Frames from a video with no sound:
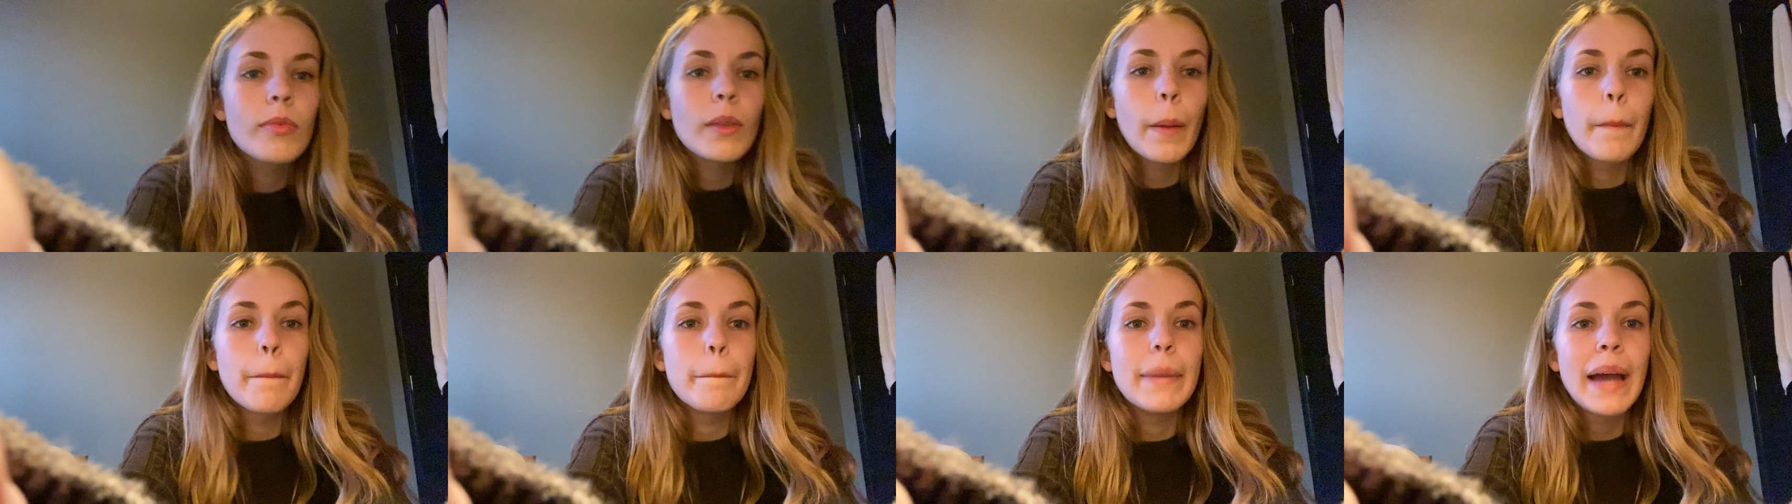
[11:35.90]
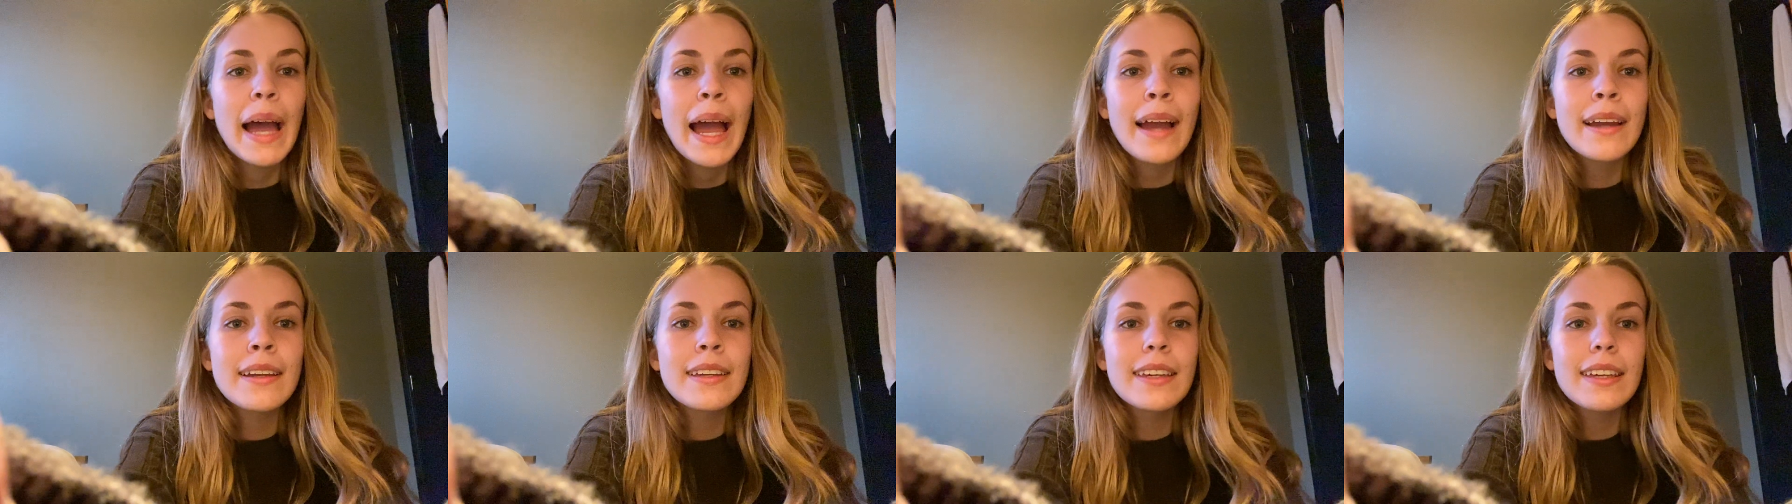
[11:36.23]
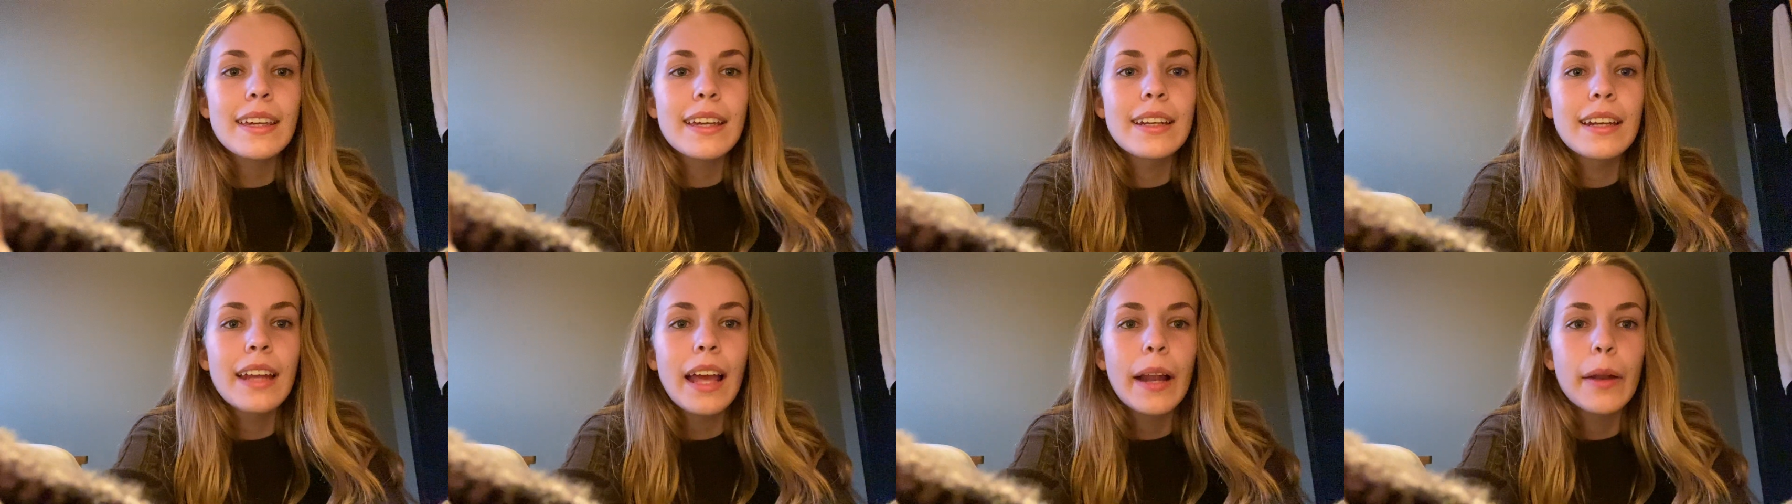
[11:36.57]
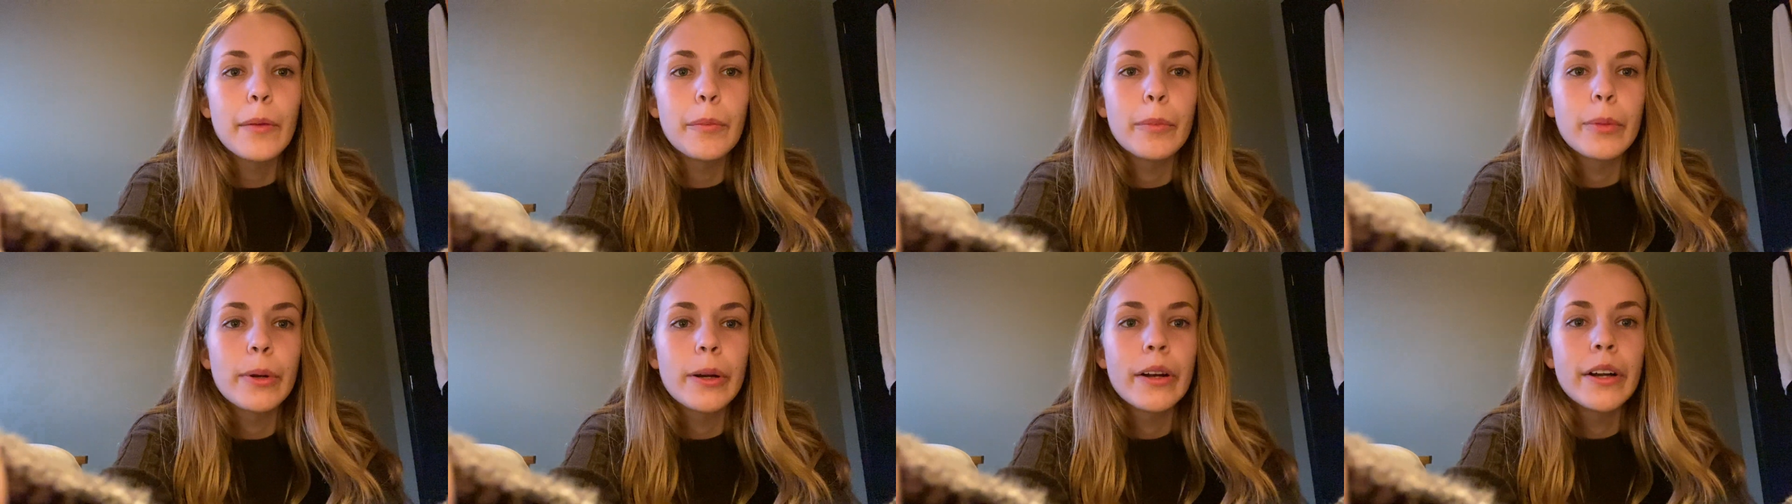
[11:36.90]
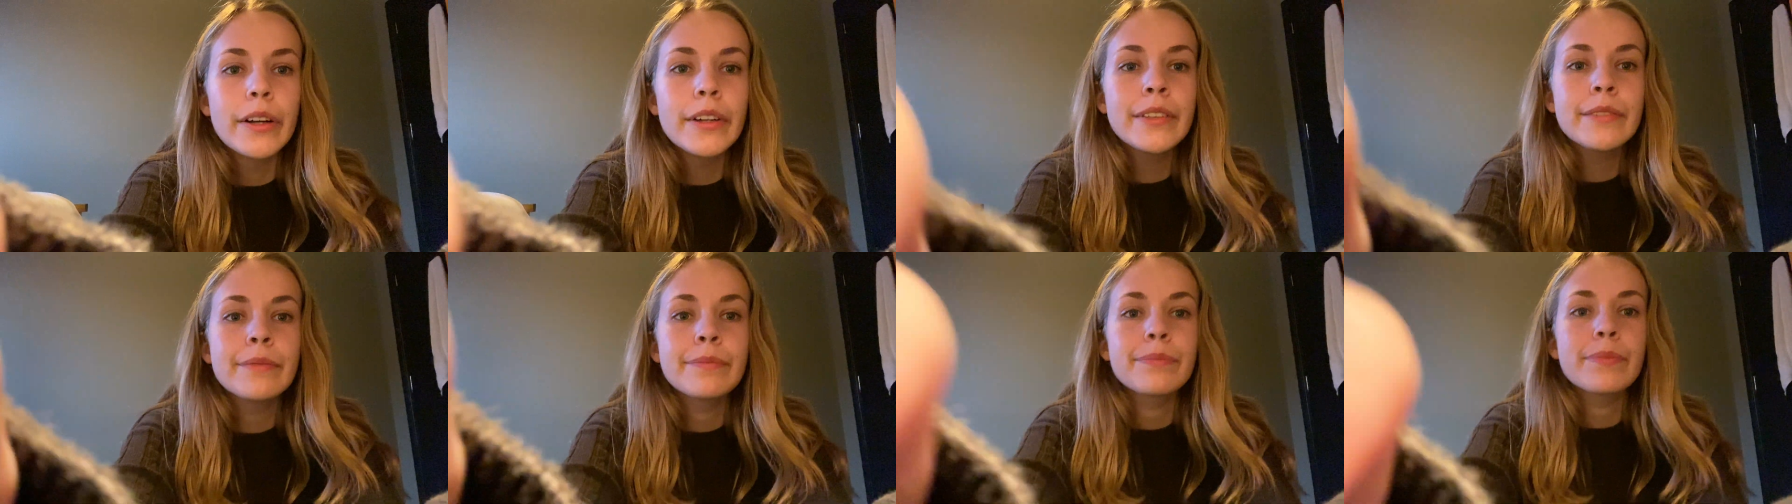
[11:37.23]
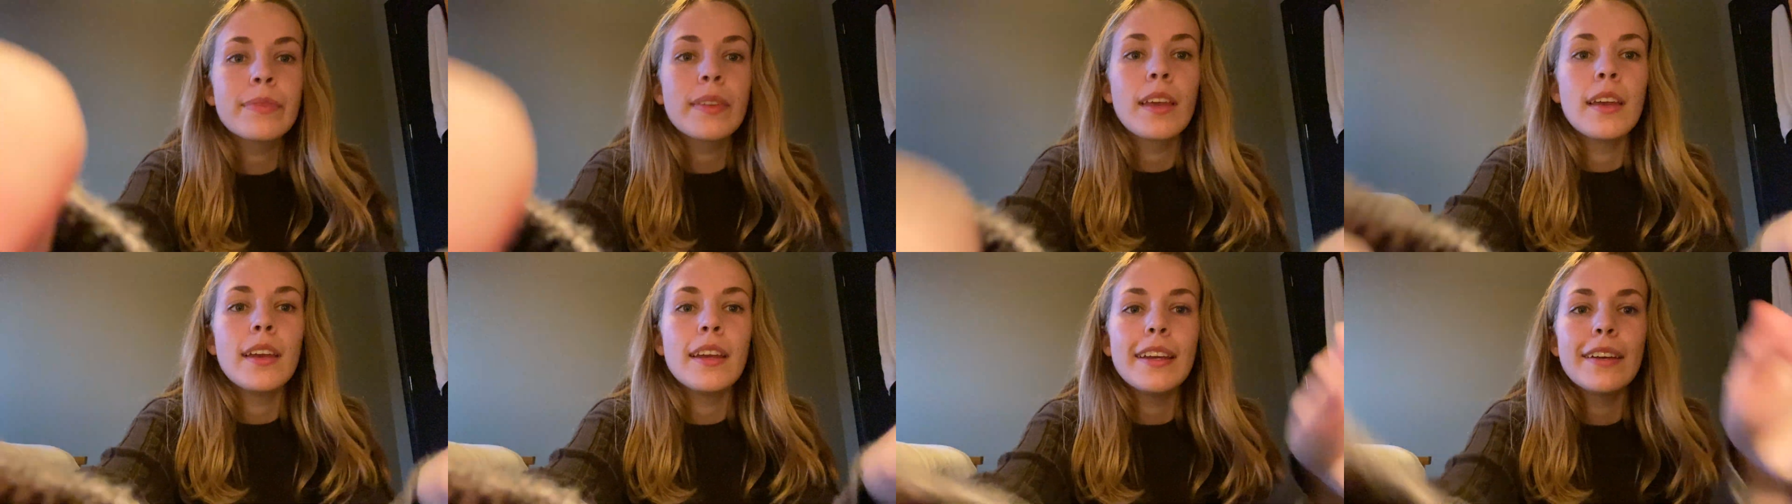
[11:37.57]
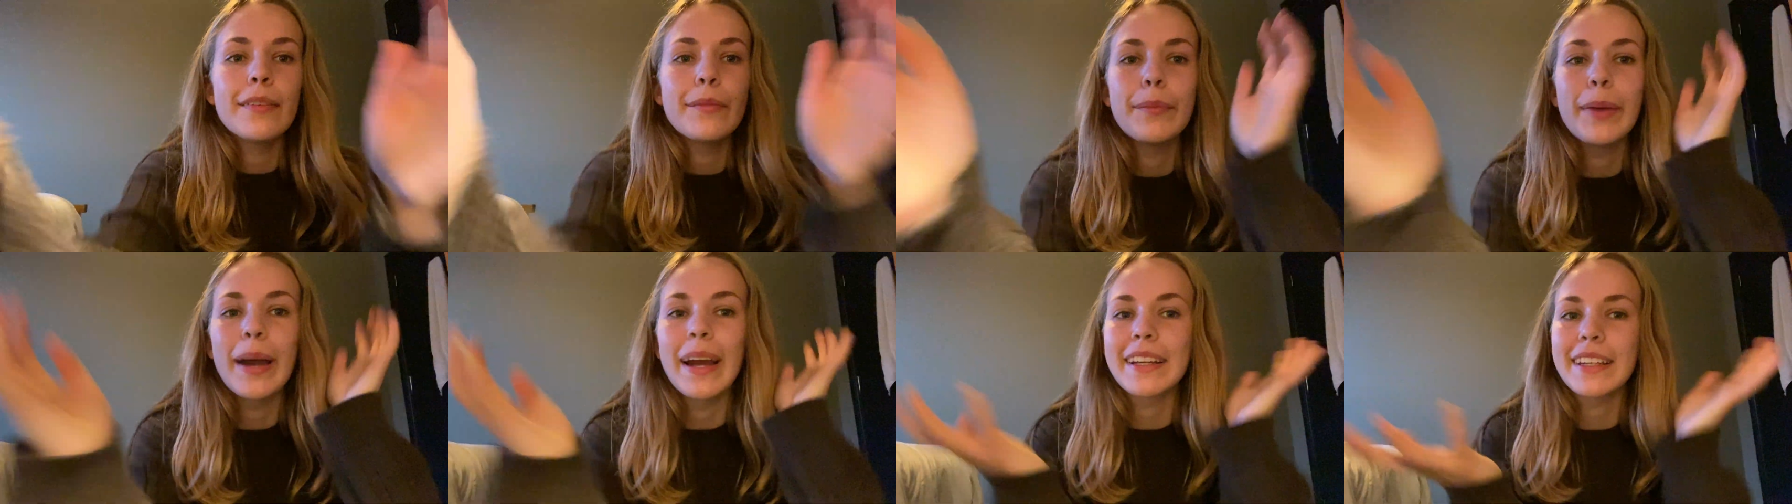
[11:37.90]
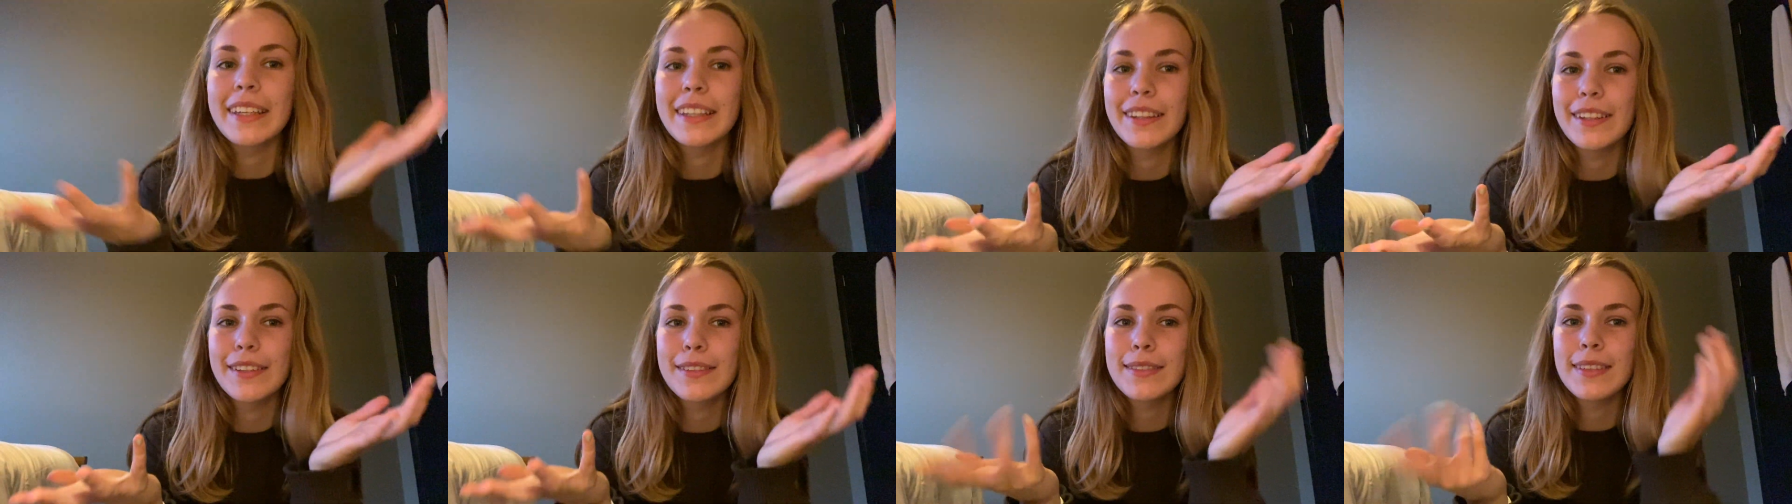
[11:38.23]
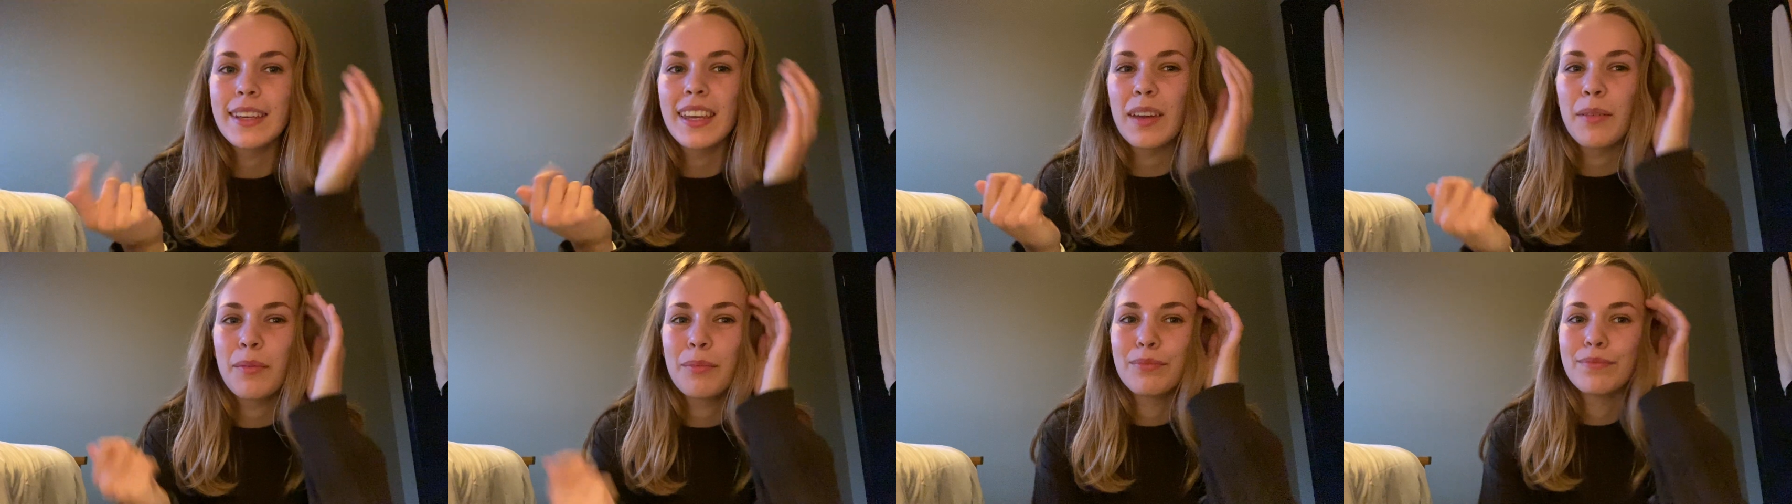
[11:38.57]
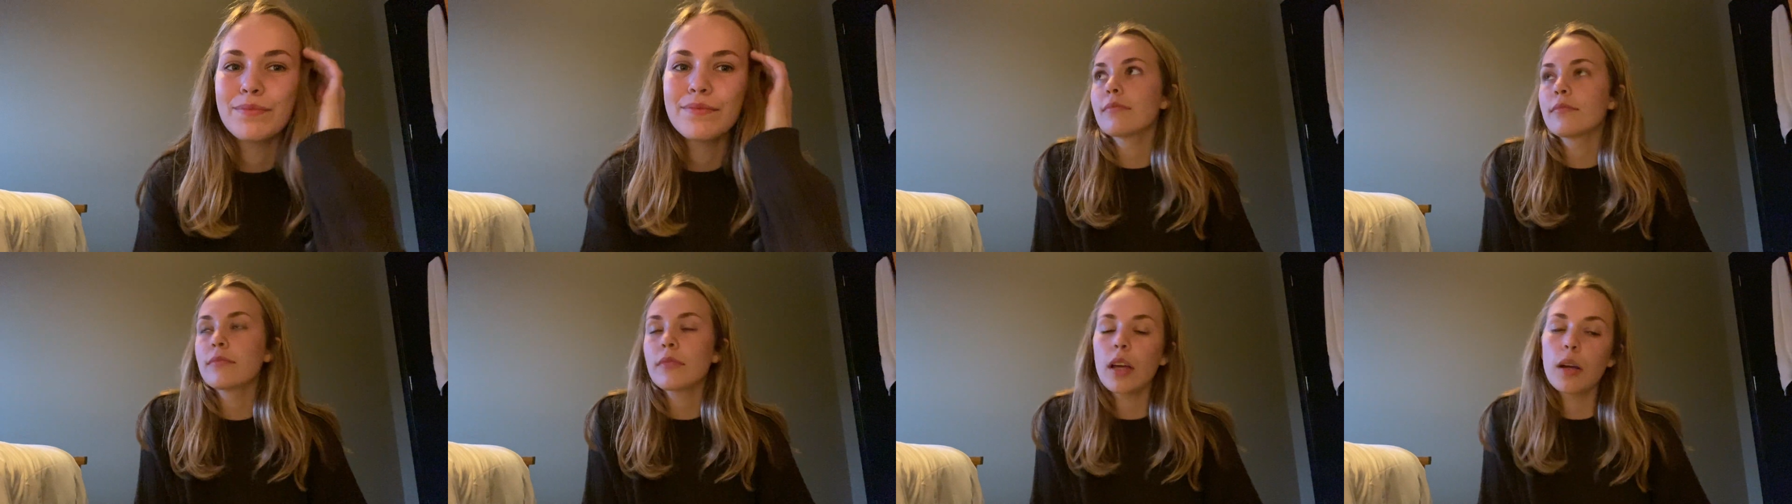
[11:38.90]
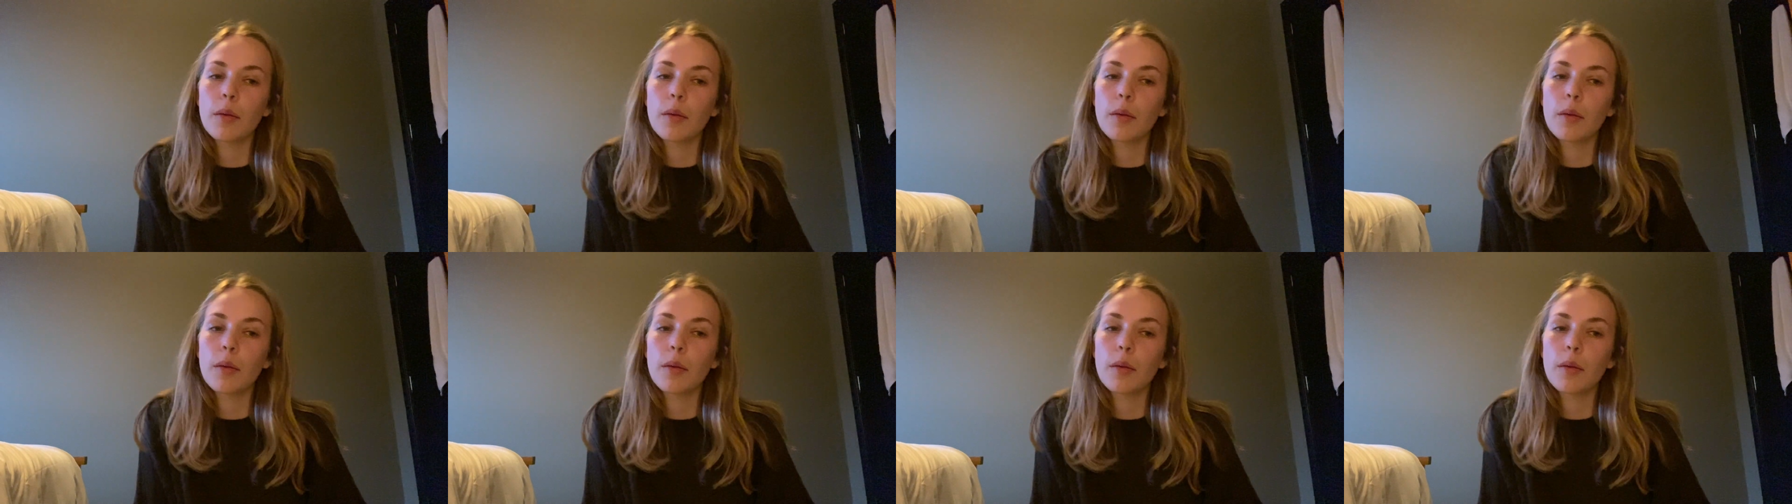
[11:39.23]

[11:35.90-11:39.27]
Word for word: Back in Edinburgh, back in the same